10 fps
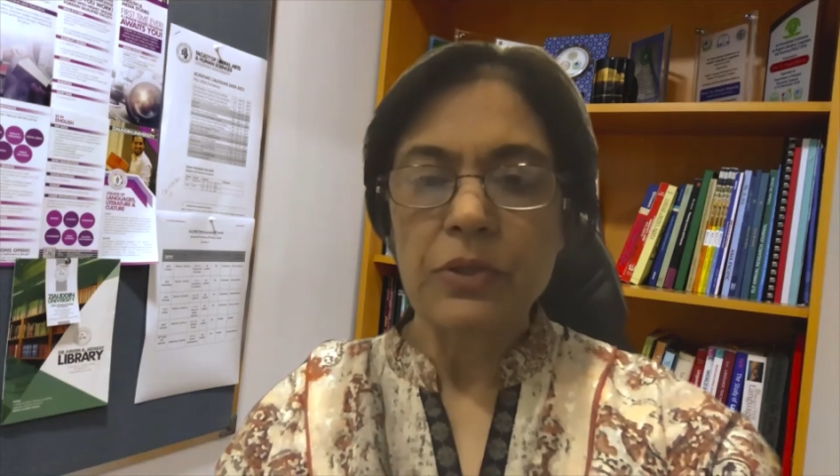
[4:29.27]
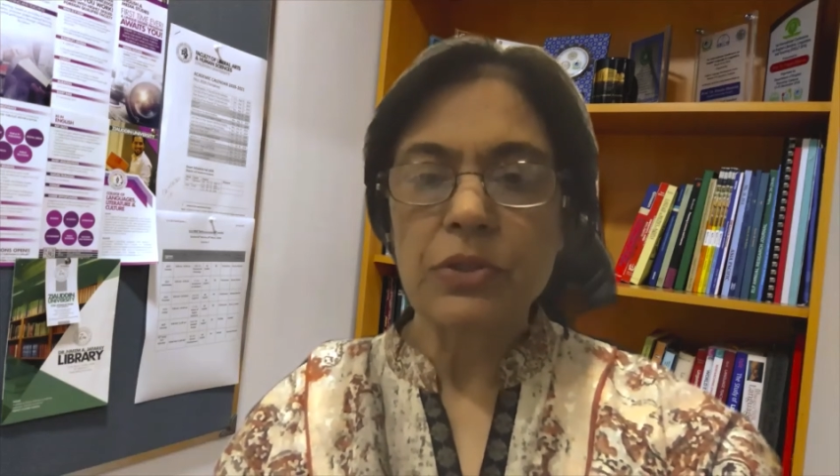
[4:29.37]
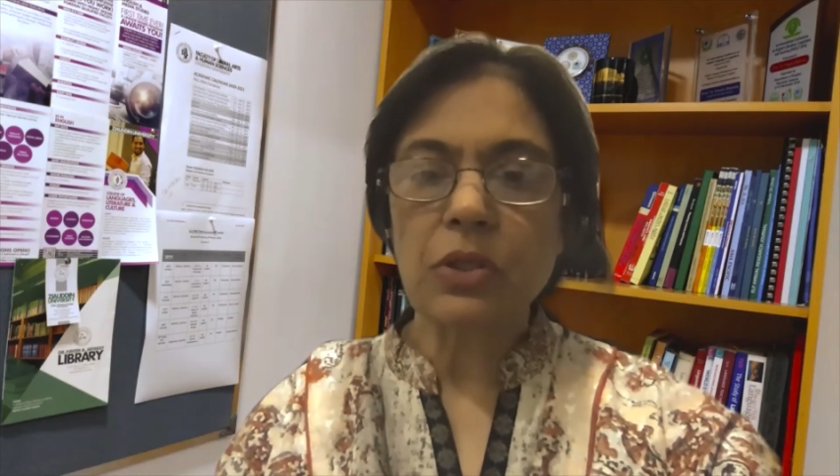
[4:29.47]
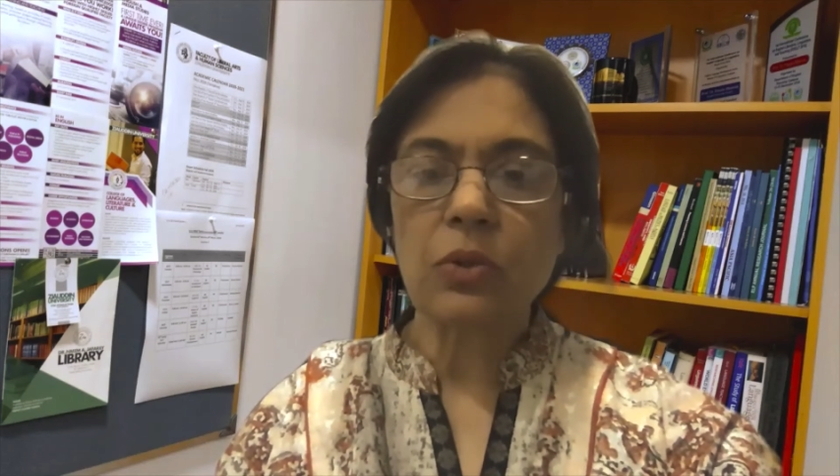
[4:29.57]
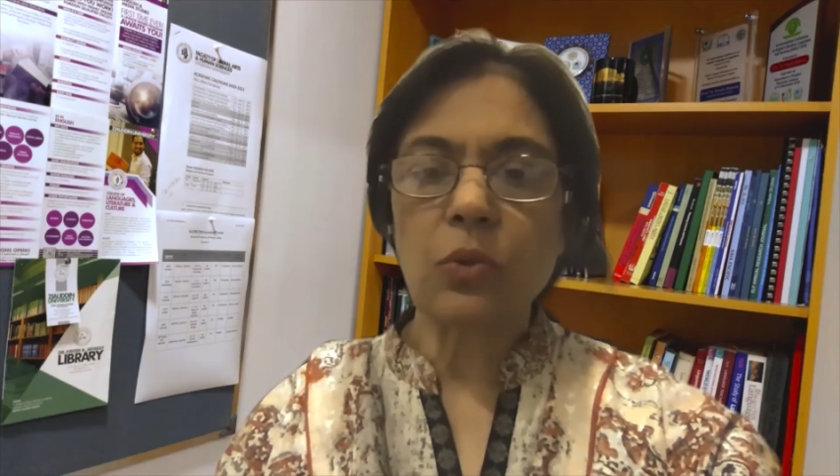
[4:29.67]

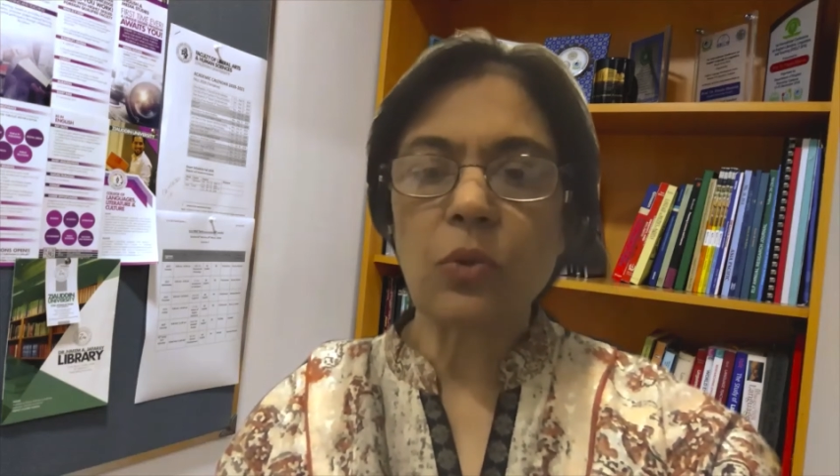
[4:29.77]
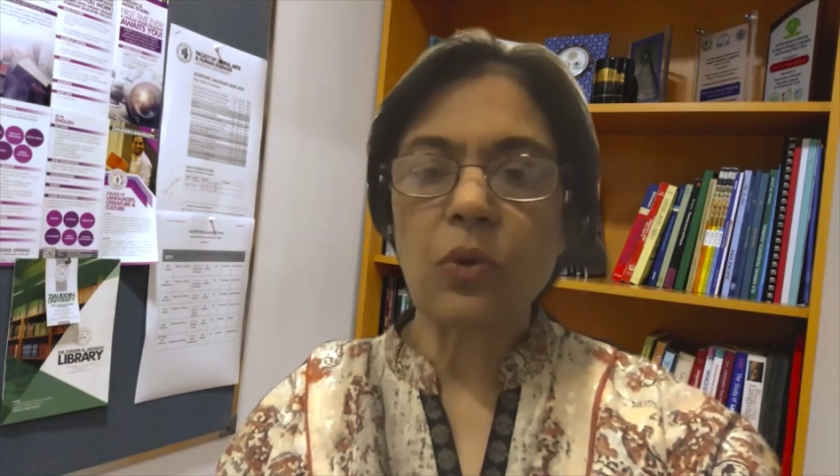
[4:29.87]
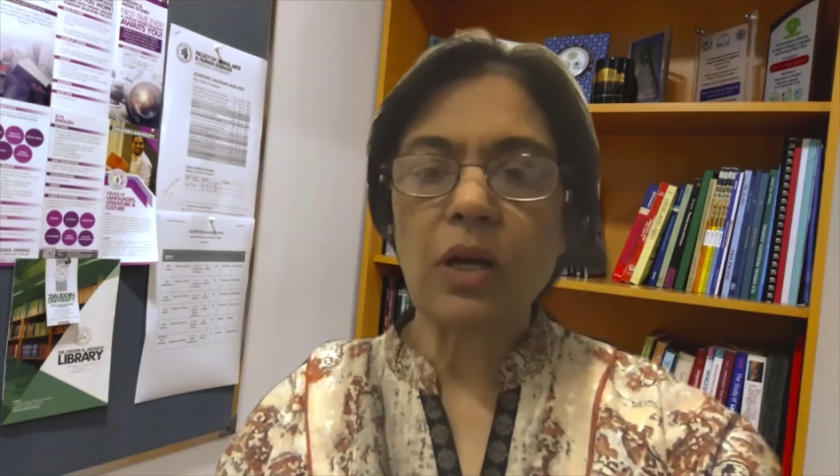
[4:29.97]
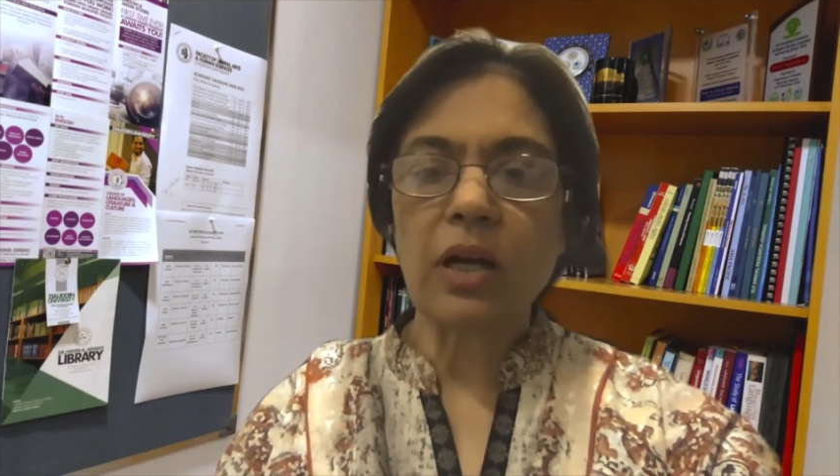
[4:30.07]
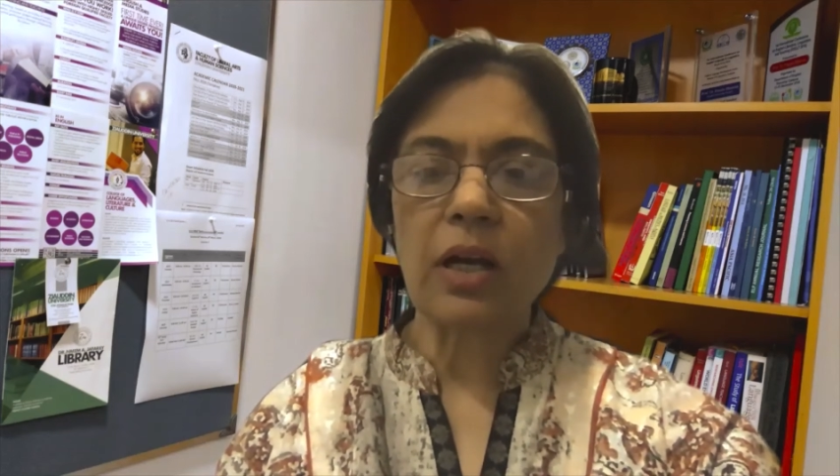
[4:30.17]

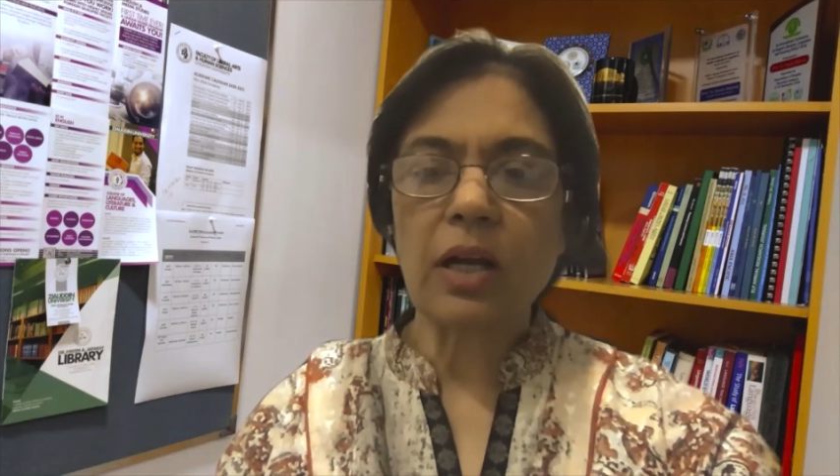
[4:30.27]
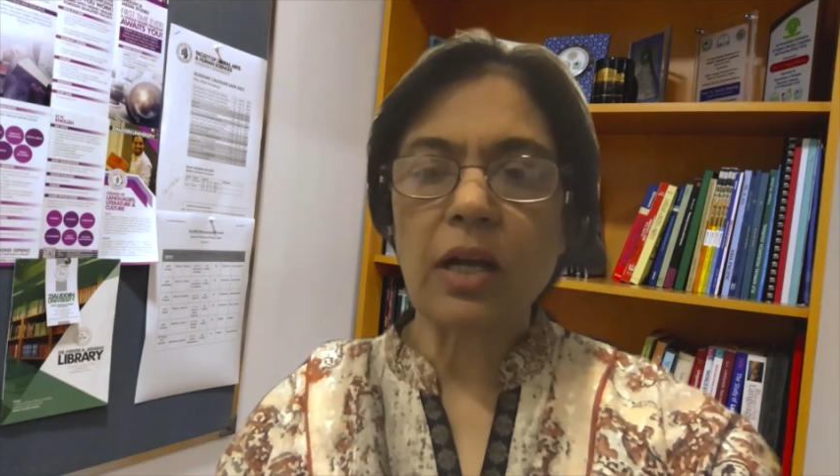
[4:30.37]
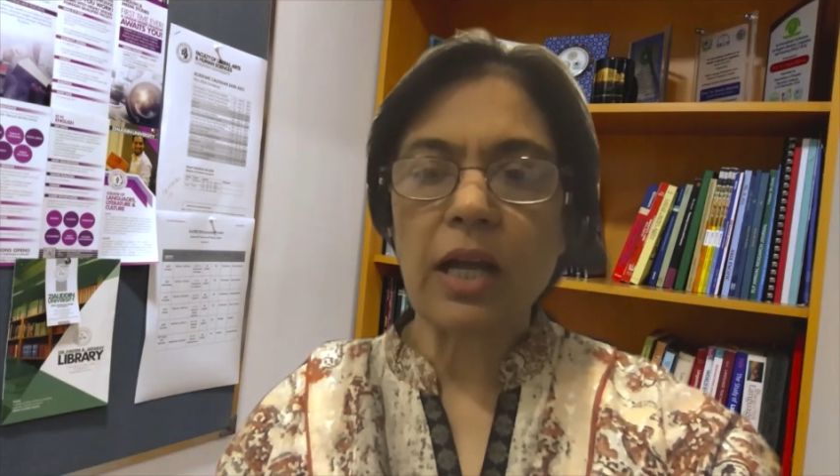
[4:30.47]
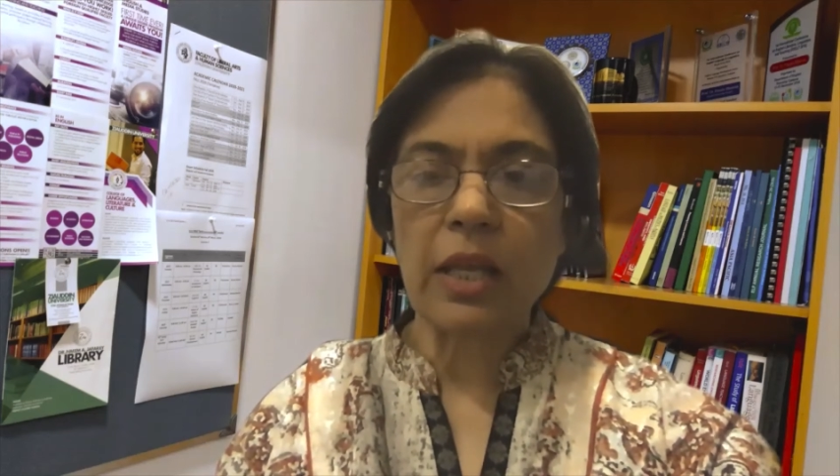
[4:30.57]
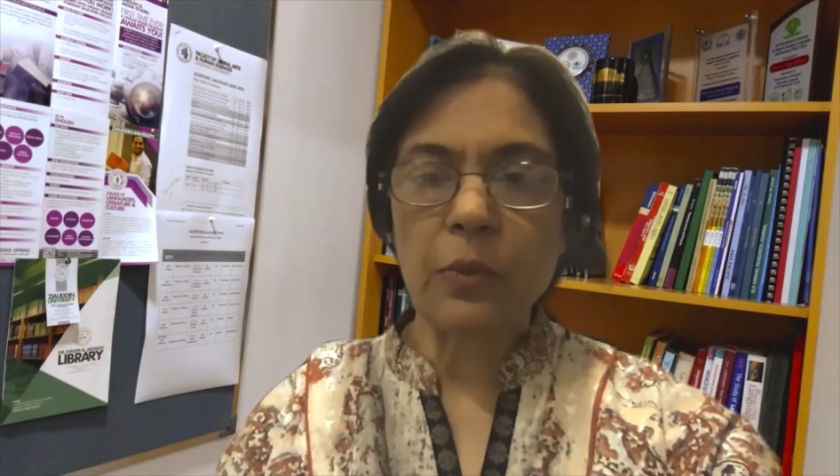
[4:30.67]
So
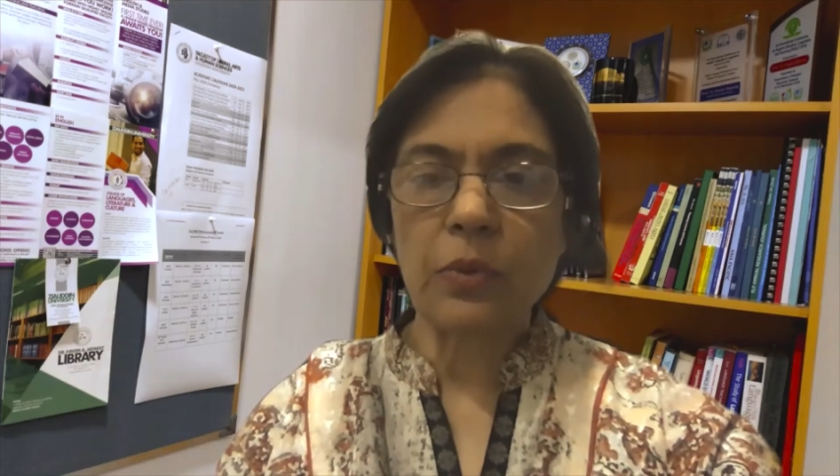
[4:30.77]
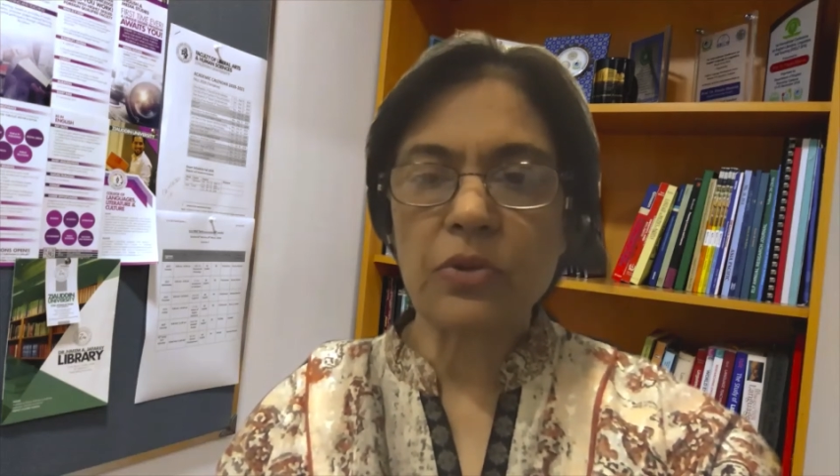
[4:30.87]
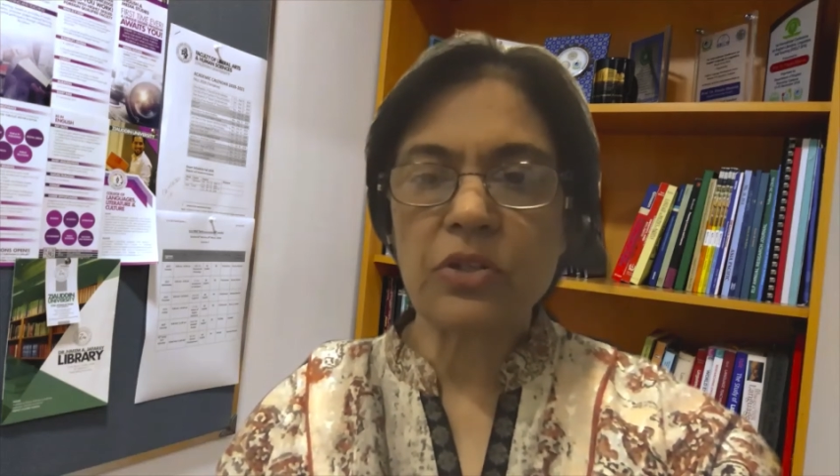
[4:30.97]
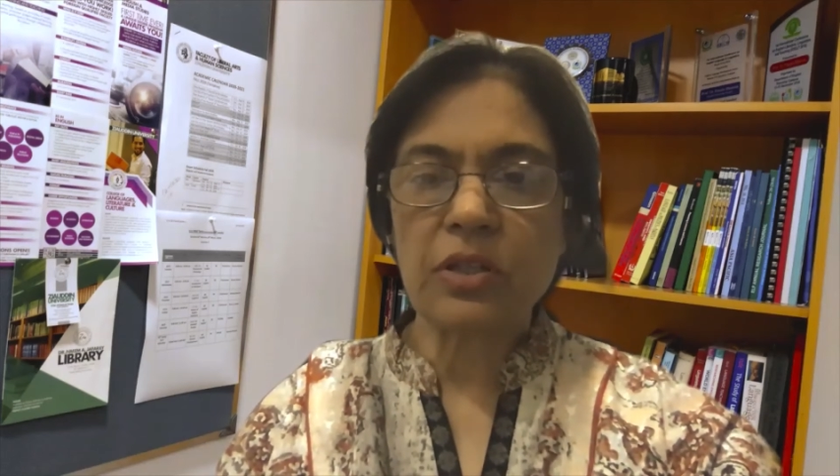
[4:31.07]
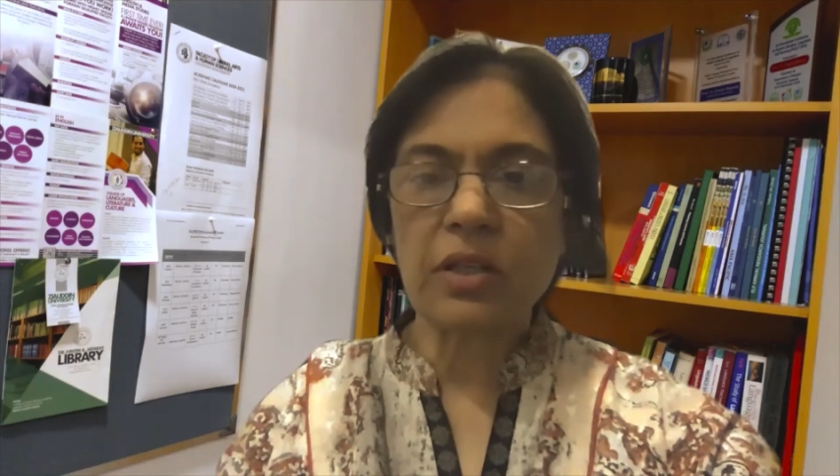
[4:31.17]
I
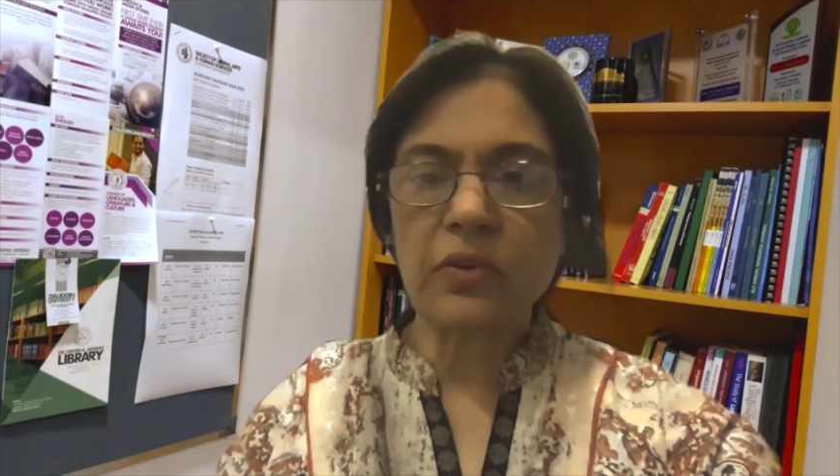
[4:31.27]
would